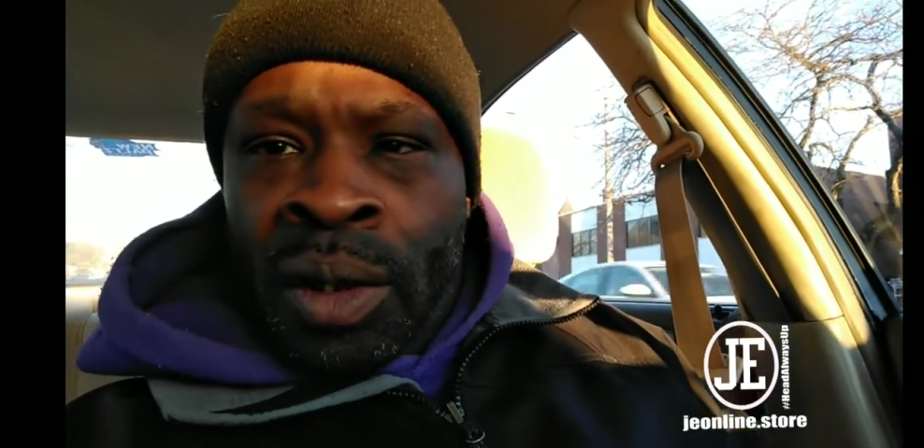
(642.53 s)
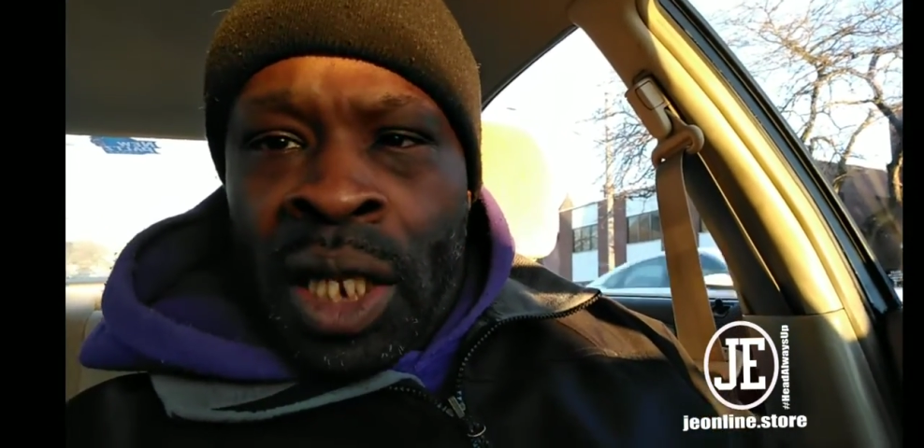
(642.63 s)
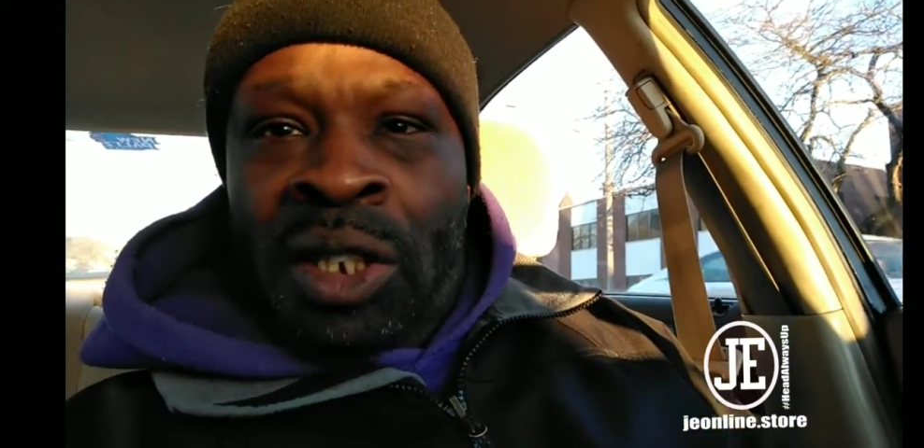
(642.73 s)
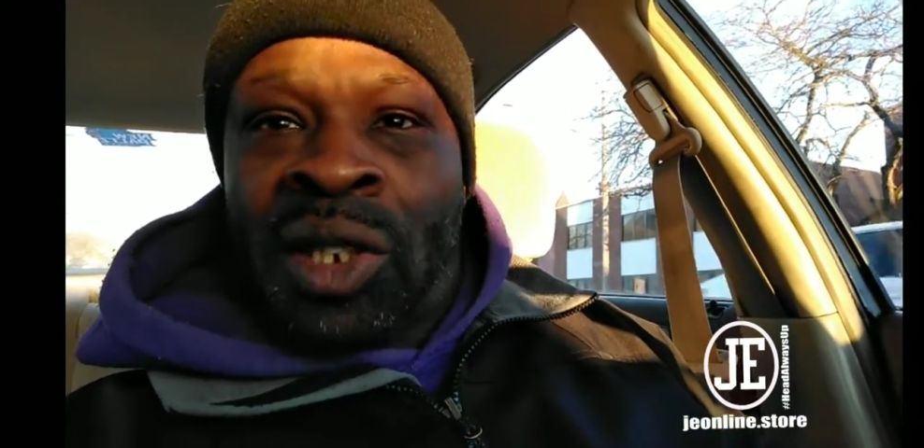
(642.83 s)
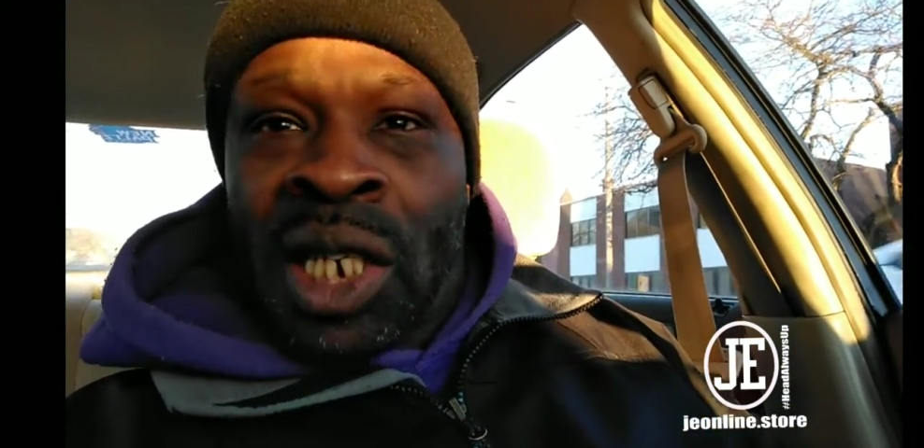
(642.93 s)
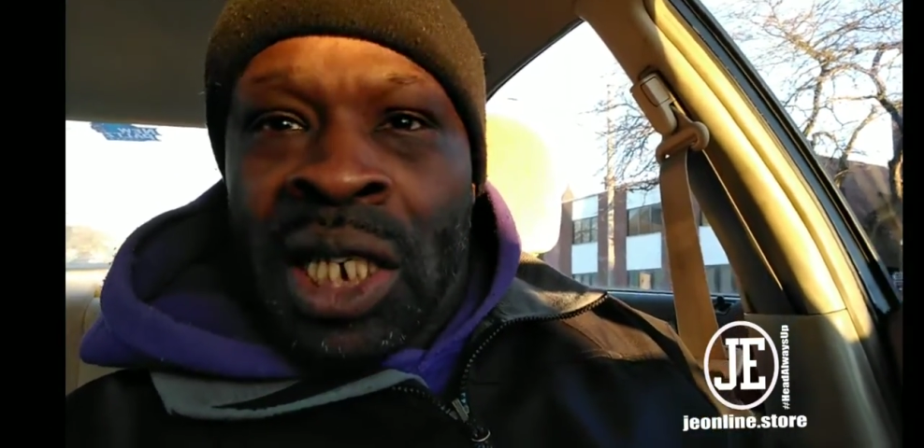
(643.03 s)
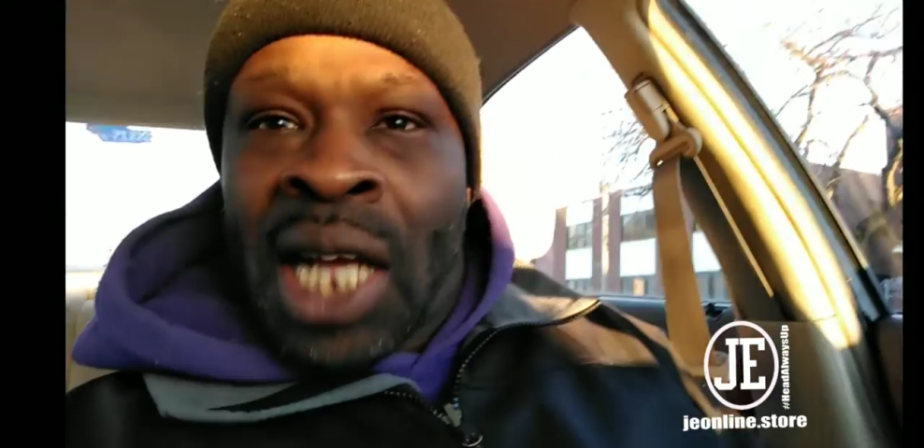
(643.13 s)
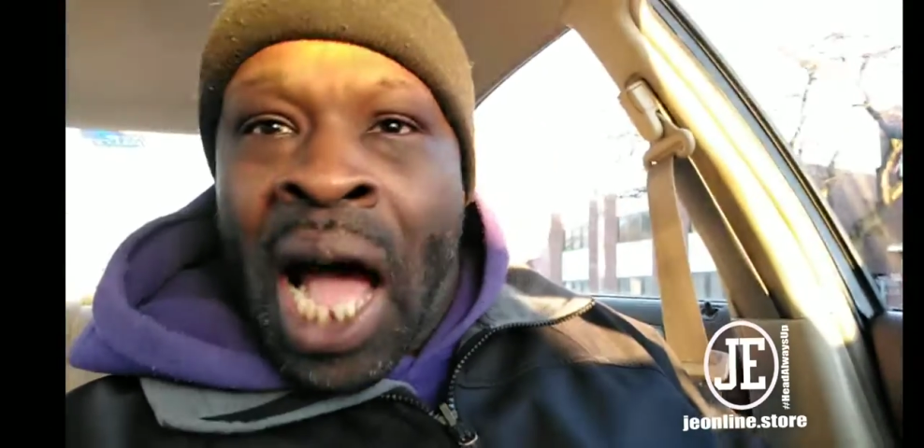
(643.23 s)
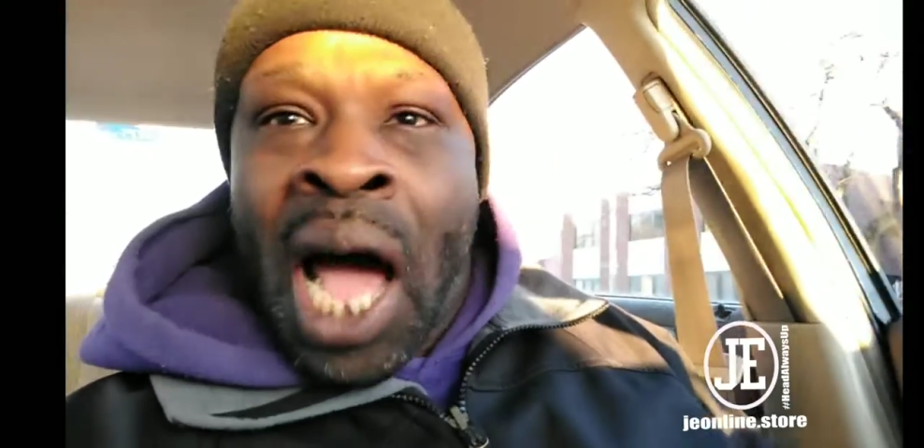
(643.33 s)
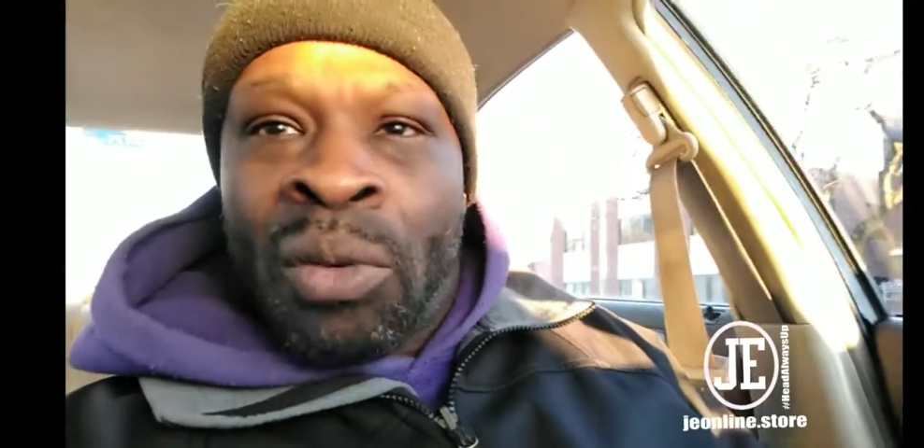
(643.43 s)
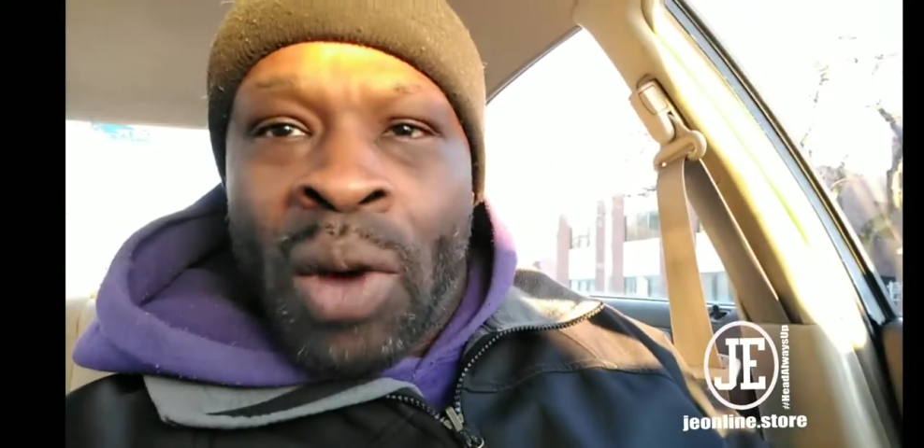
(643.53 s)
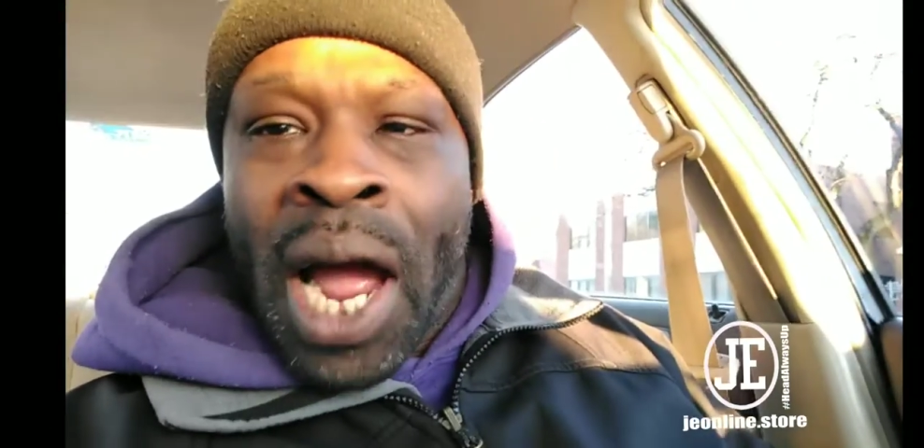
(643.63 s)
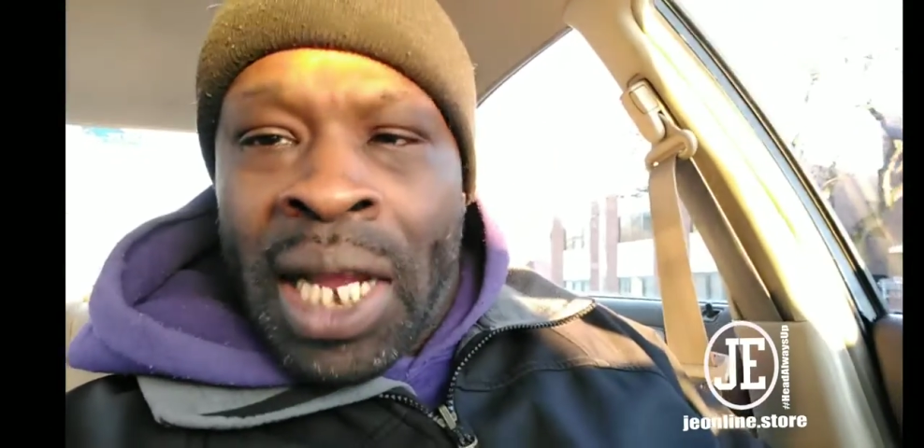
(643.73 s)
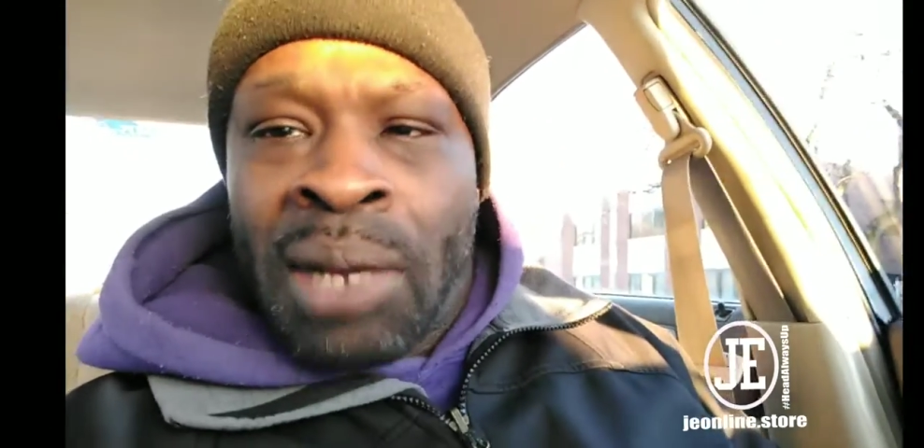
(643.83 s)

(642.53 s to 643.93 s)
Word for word: Let's seek God where